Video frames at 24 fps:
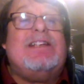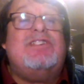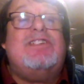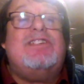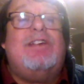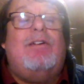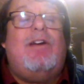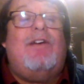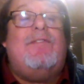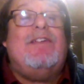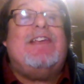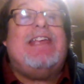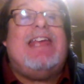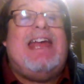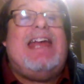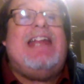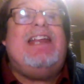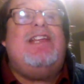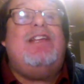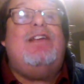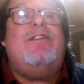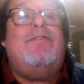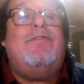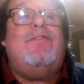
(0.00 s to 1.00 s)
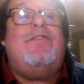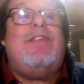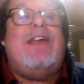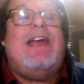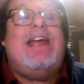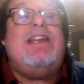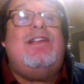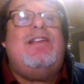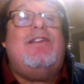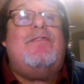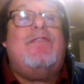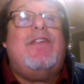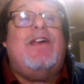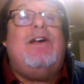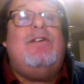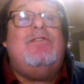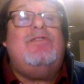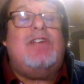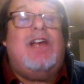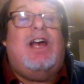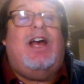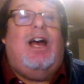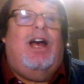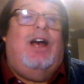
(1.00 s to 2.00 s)
so I think any of
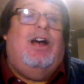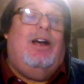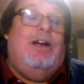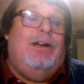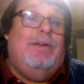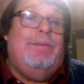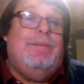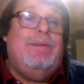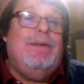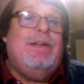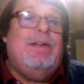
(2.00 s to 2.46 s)
those are.